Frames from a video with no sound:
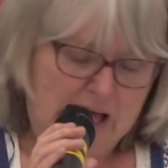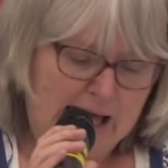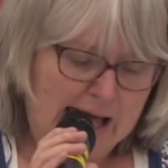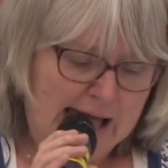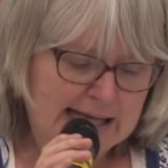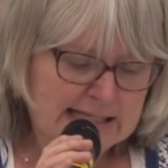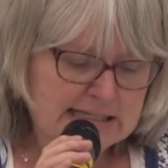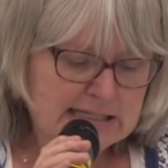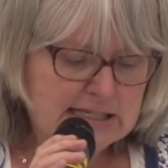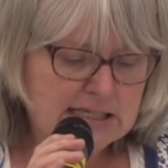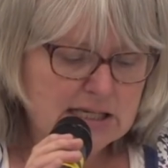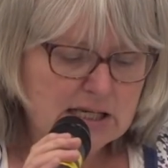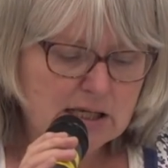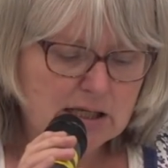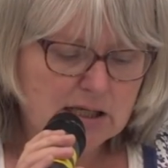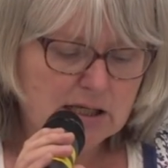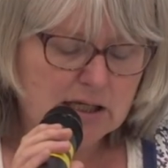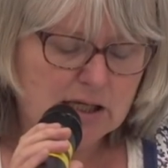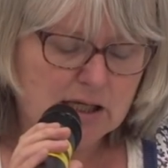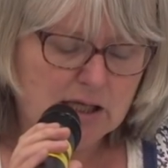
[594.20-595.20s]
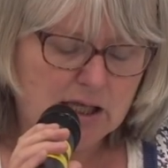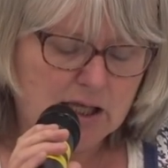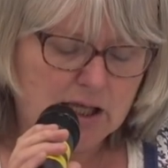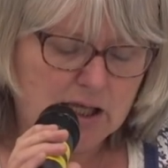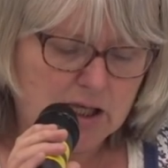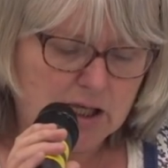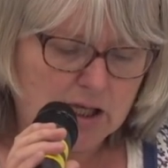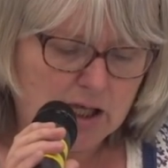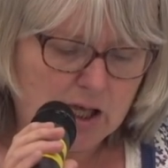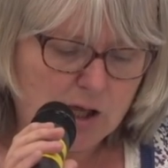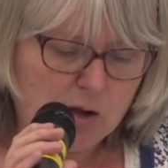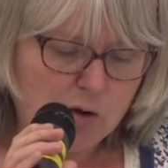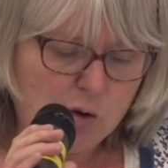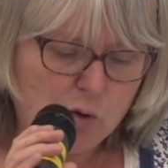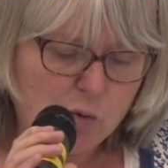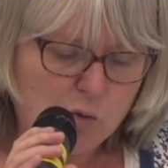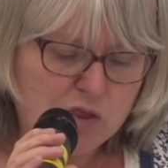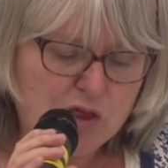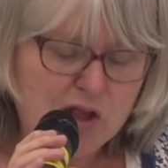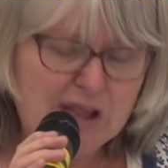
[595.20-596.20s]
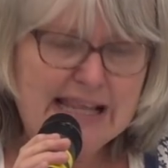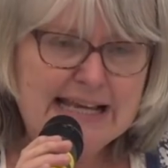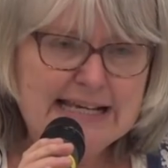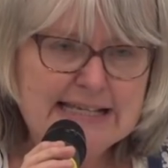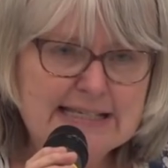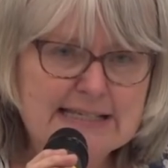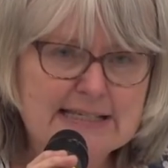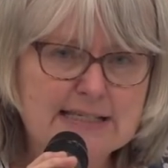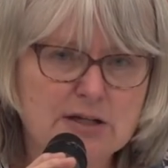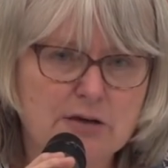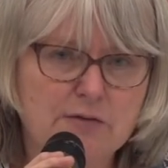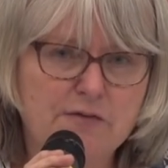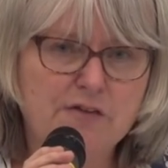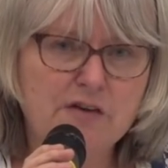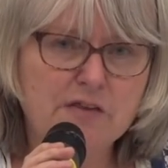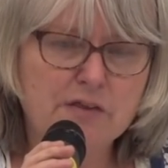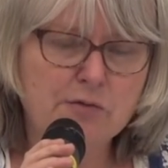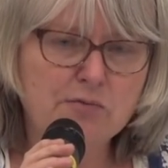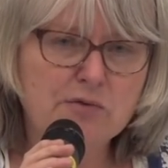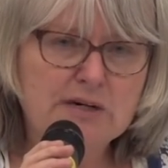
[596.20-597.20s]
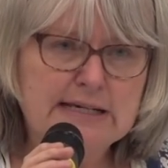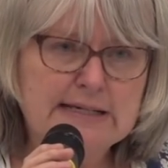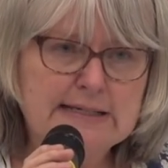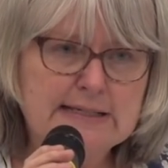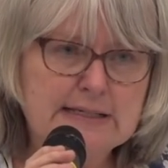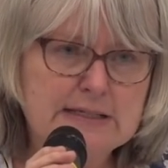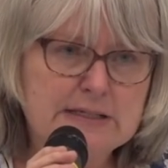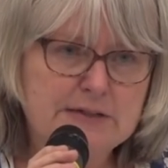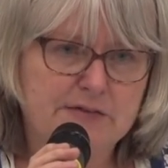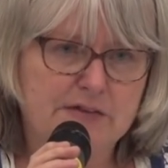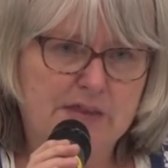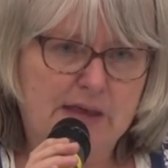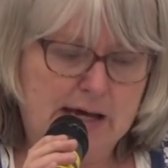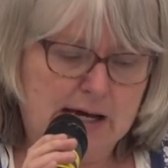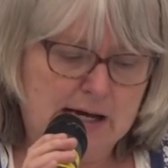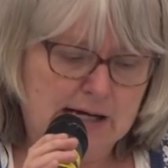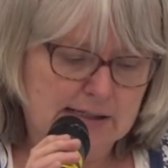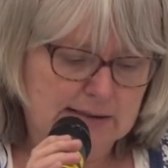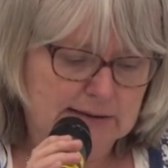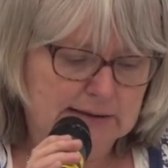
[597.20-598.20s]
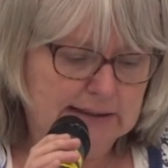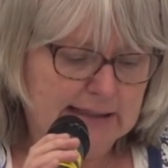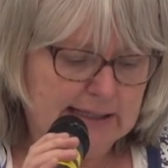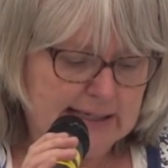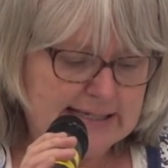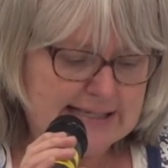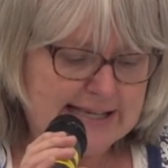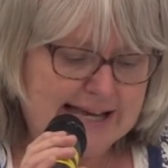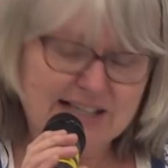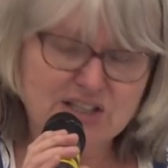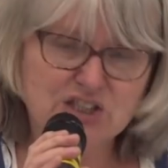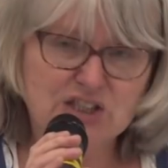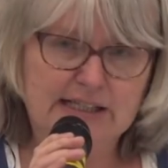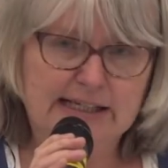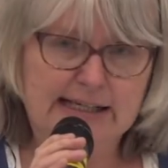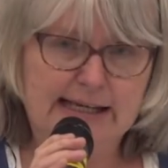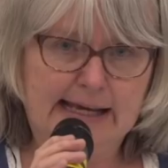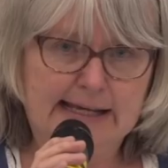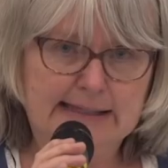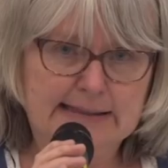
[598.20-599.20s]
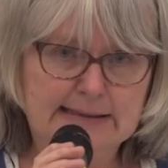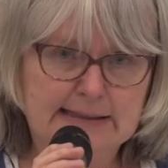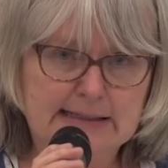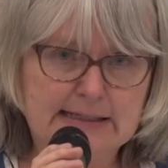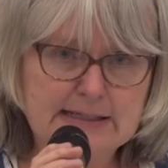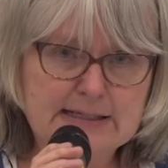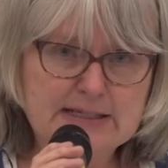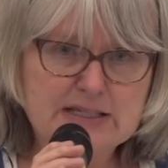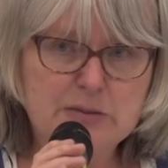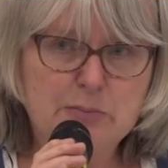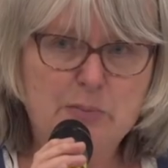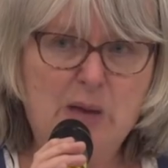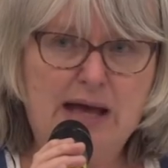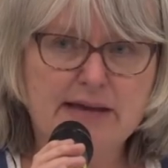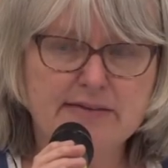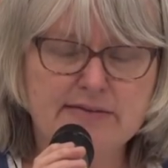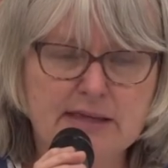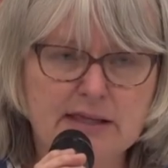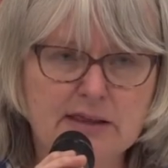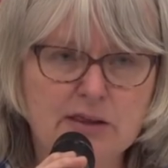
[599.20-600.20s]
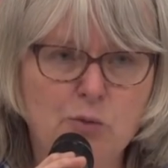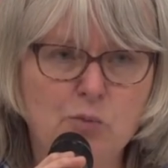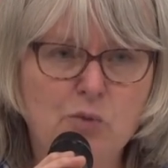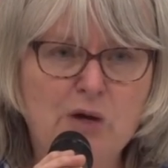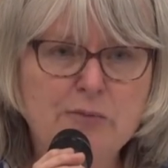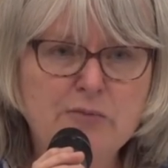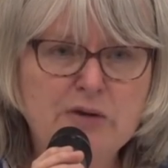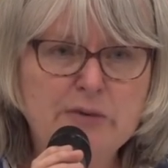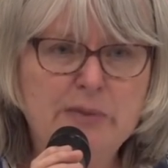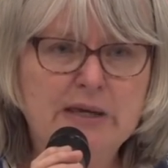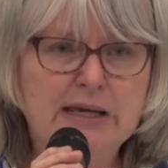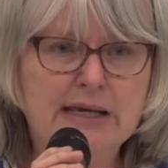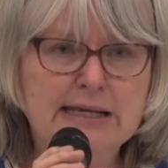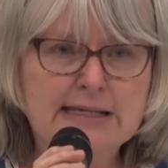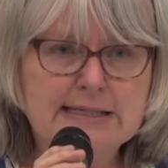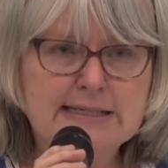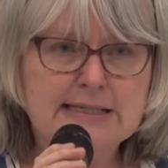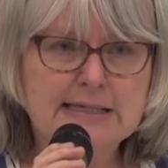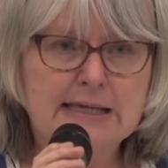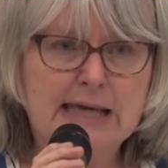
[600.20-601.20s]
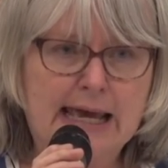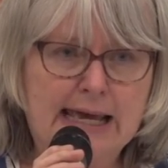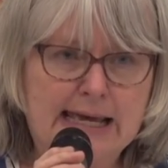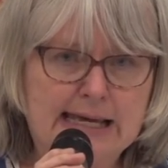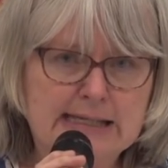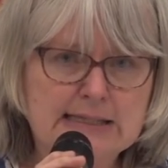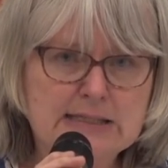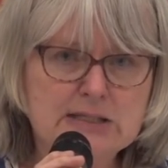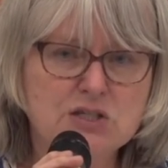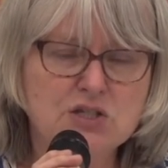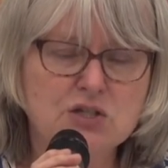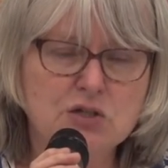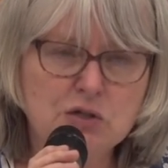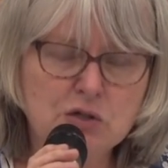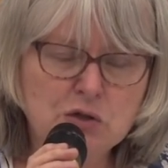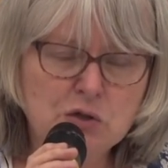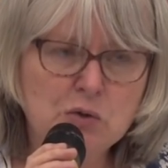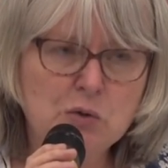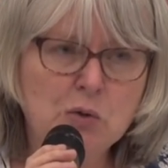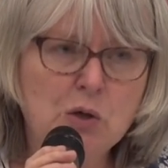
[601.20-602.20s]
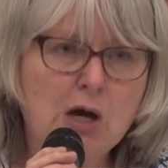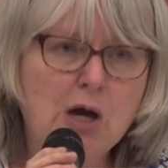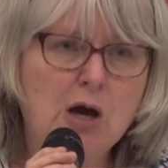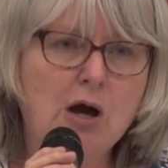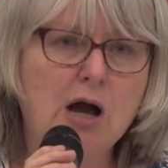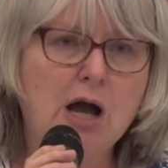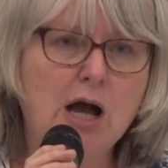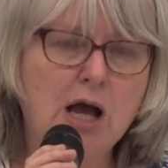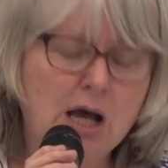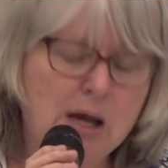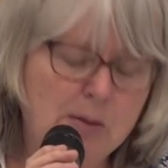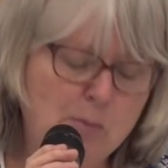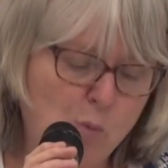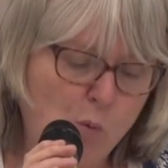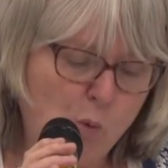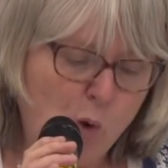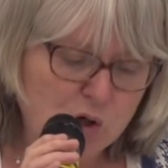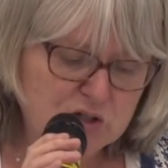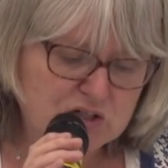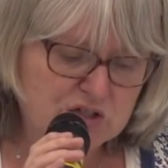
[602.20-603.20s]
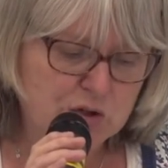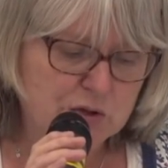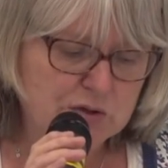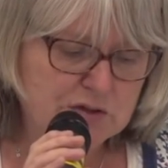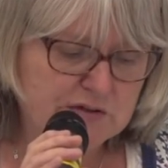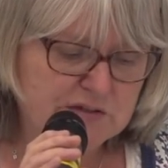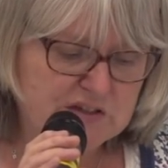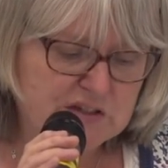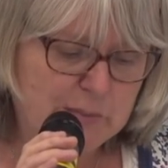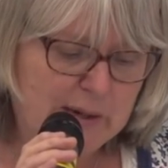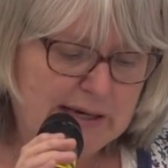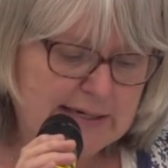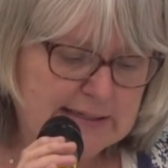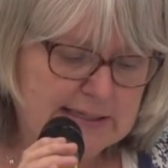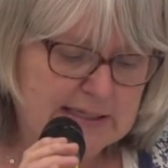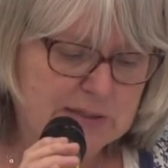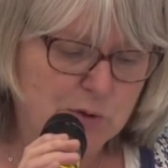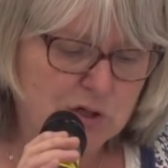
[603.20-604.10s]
And the list for the reasons for that is actually endless, but I think that when we begin to get into what sorts of spaces